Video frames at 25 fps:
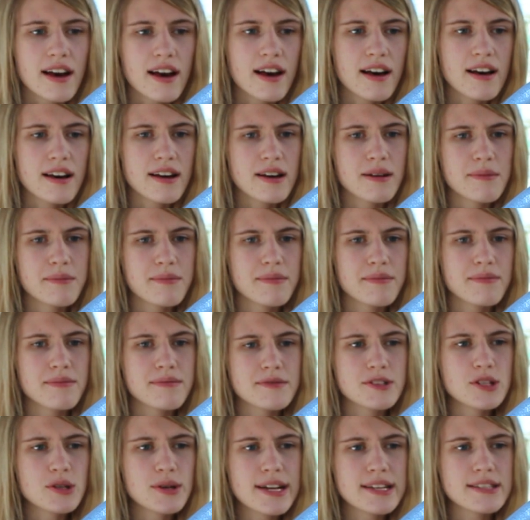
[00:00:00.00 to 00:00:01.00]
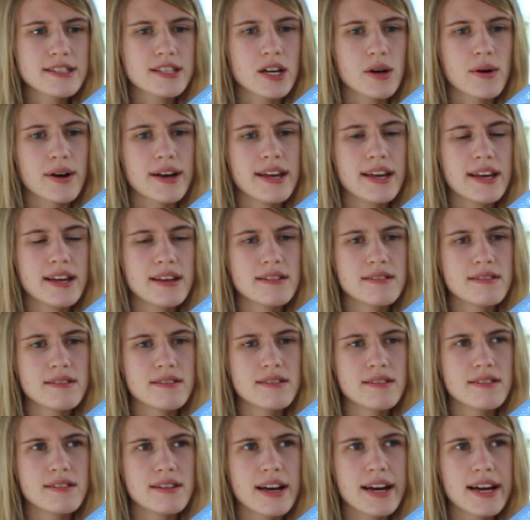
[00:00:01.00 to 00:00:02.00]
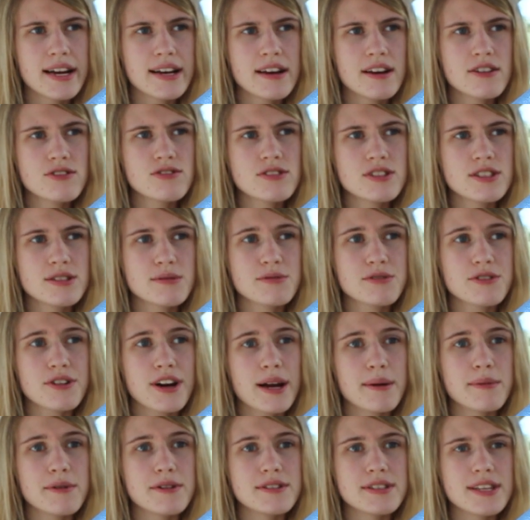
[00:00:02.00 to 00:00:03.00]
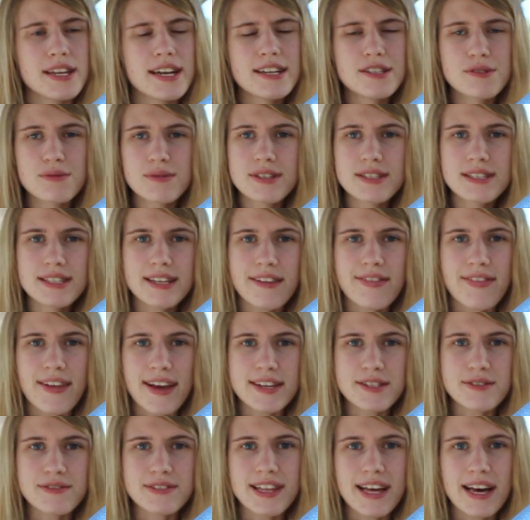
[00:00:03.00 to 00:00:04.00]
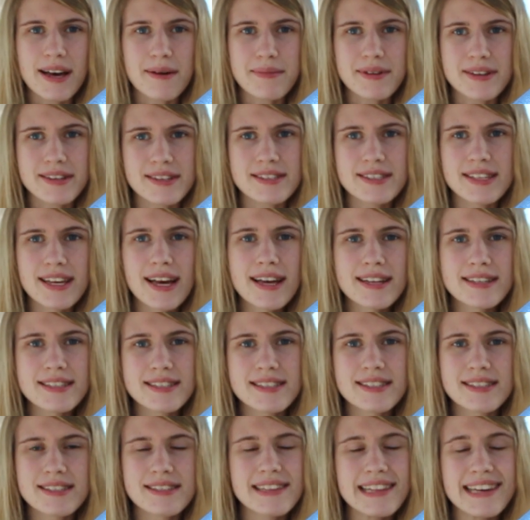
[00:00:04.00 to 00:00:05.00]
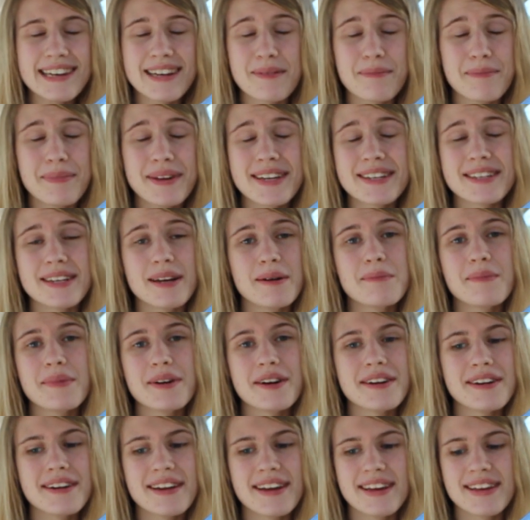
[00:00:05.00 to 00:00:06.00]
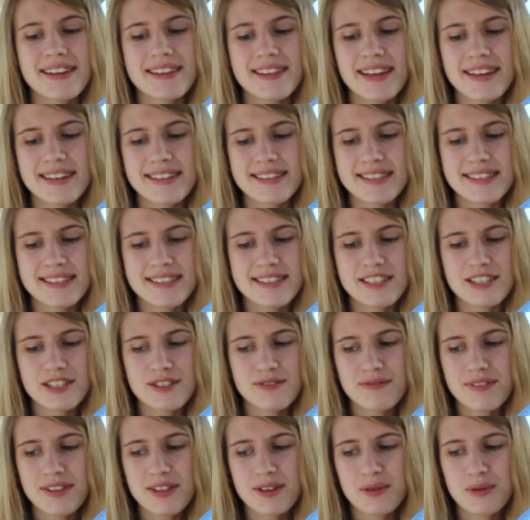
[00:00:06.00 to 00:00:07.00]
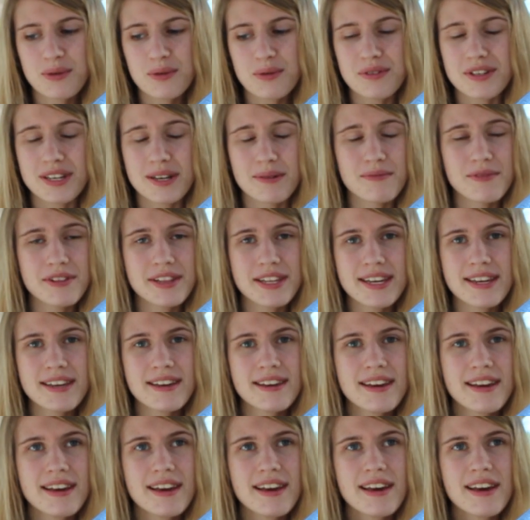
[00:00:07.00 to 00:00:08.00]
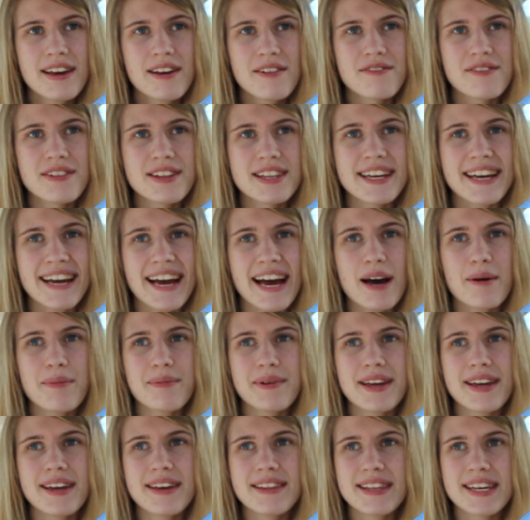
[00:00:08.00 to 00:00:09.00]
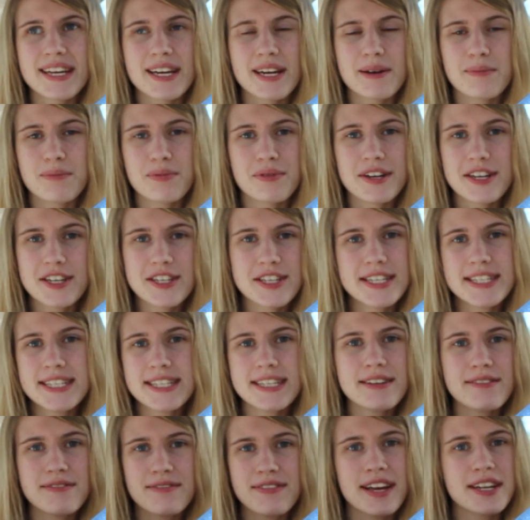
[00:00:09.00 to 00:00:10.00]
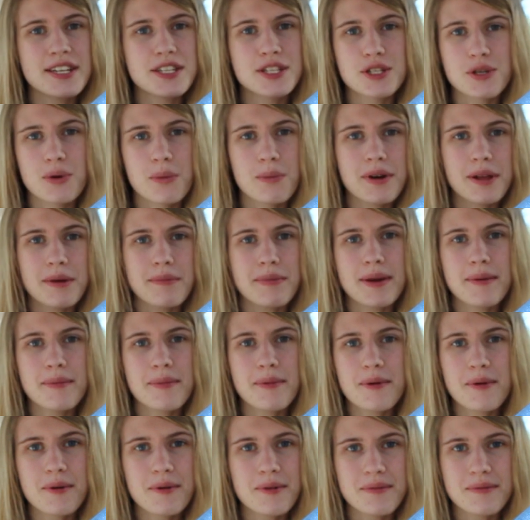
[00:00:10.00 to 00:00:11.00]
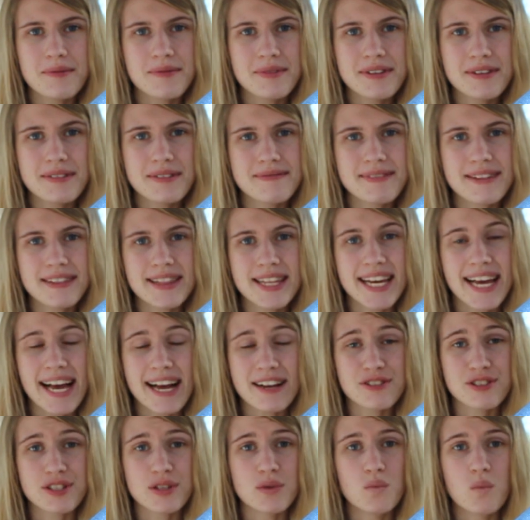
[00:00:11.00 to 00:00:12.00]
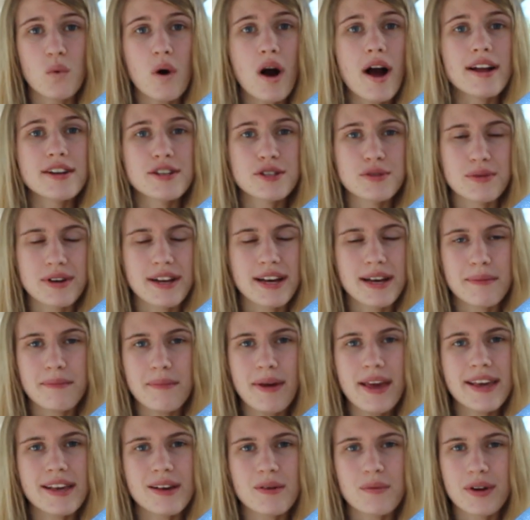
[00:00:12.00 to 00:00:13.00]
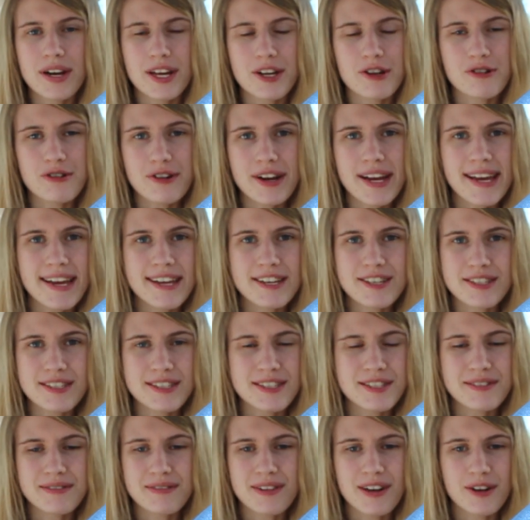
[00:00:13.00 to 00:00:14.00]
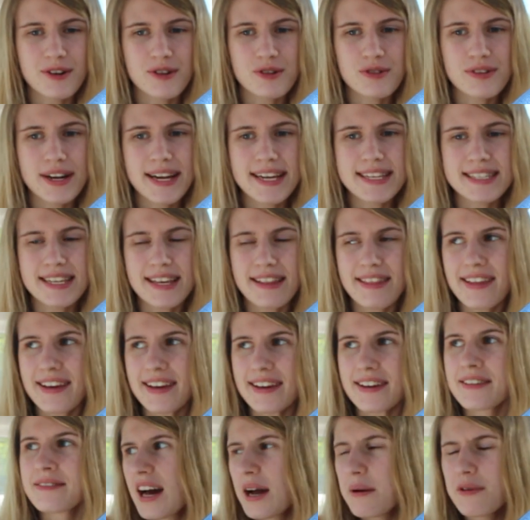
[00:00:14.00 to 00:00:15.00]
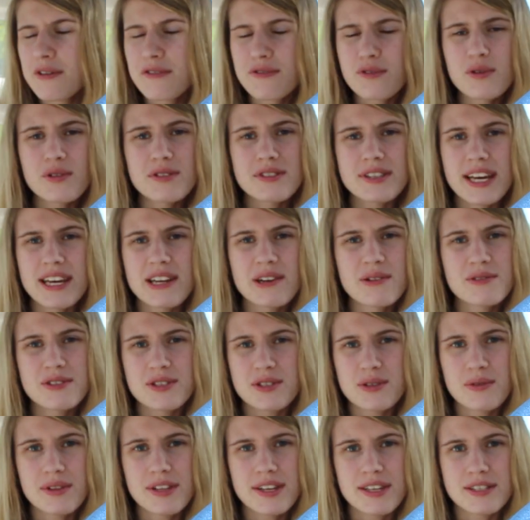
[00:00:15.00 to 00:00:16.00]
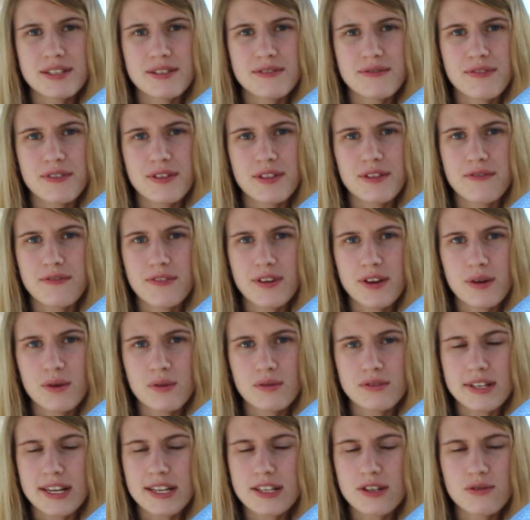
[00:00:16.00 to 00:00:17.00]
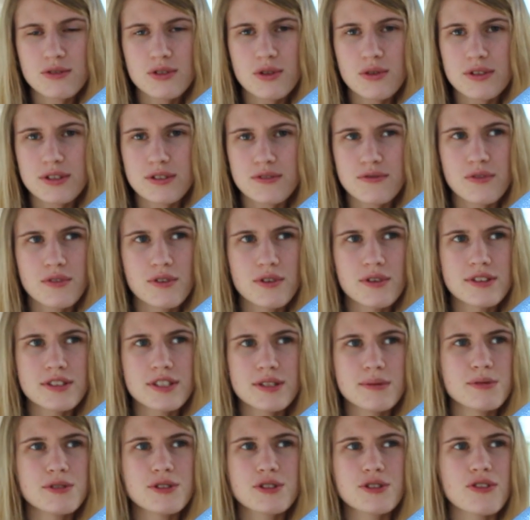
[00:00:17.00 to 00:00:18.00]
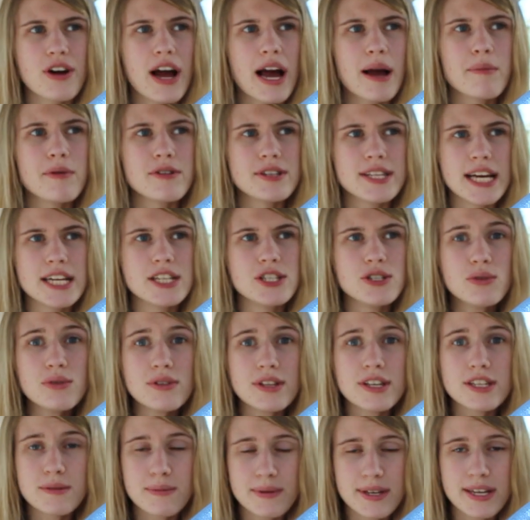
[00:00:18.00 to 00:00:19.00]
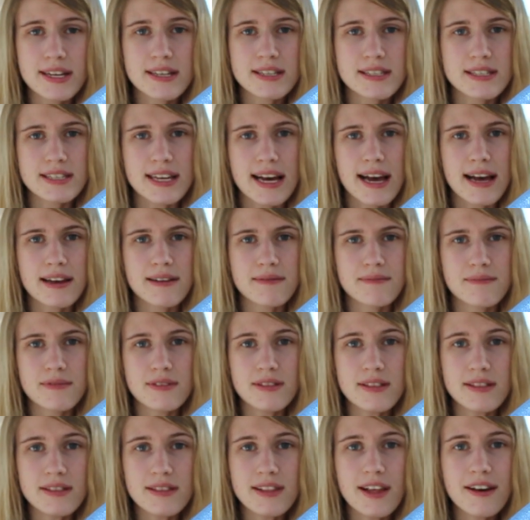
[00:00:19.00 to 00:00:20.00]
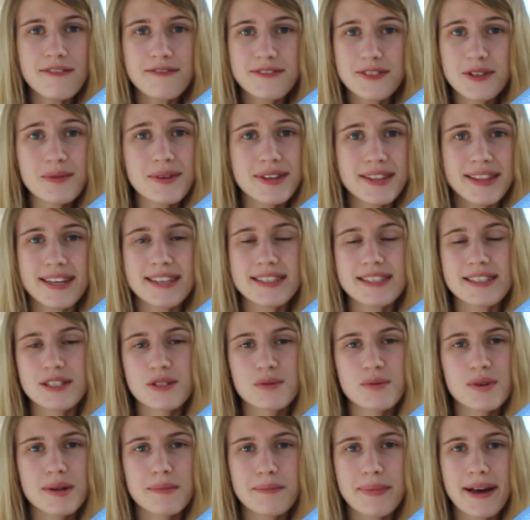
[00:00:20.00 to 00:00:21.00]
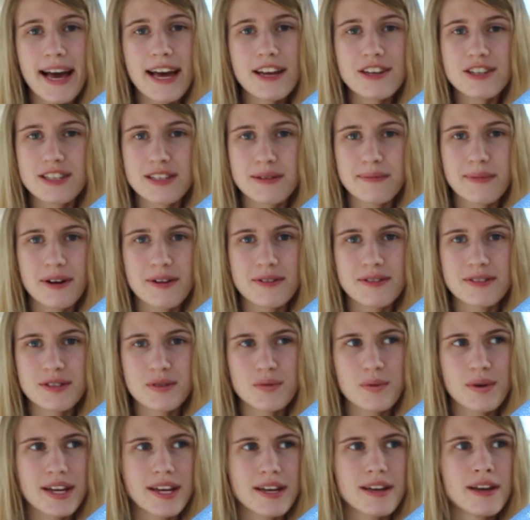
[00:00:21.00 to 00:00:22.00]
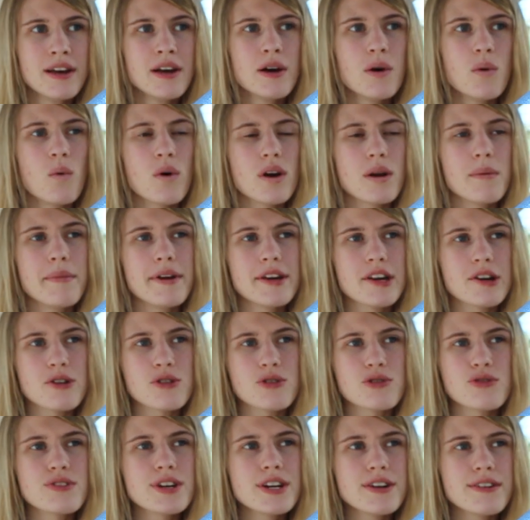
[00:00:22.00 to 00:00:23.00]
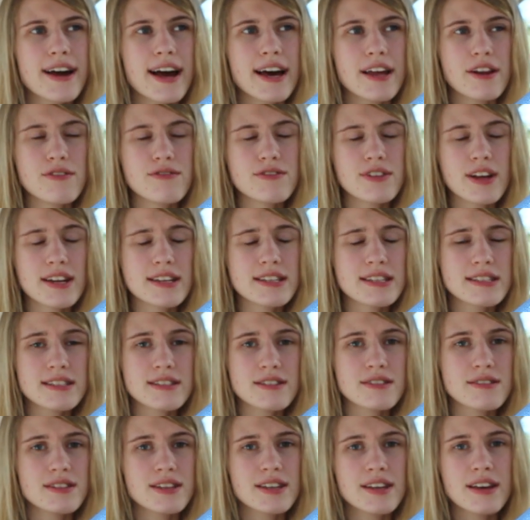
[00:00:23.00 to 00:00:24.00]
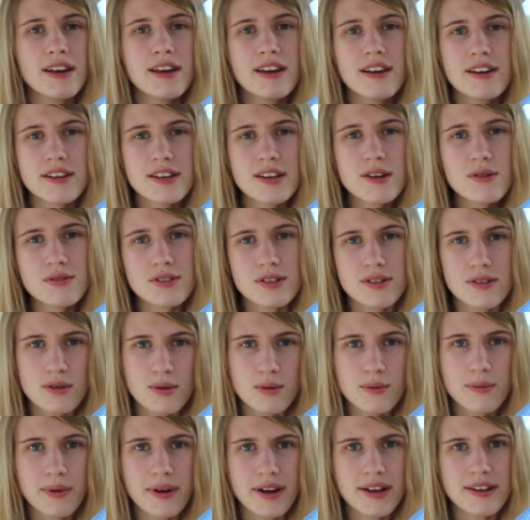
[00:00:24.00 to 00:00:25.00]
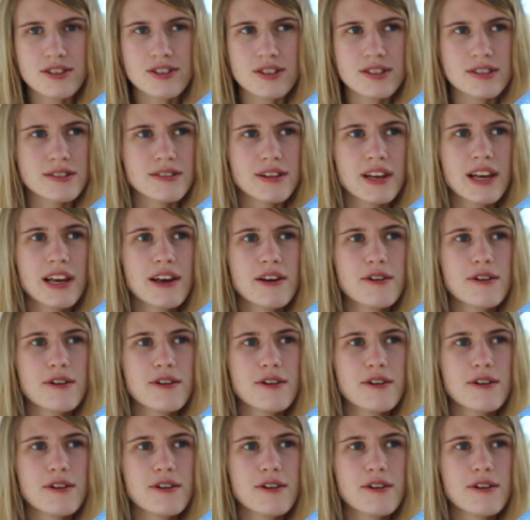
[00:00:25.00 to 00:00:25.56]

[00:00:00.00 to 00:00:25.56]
um, two days ago I hit 900 subscribers and I just want to say thanks for that because that's like a big number and that's just really cool and I'm really, really happy and like appreciative that so many people like actually watch what I make and what I create. It's just a crazy thing. I mean, of course, I don't do this for the views and I don't do this for subscribers. I do this because I love doing this and it's what I'm passionate about and it's what I want to make a career out of. Not necessarily YouTube, but just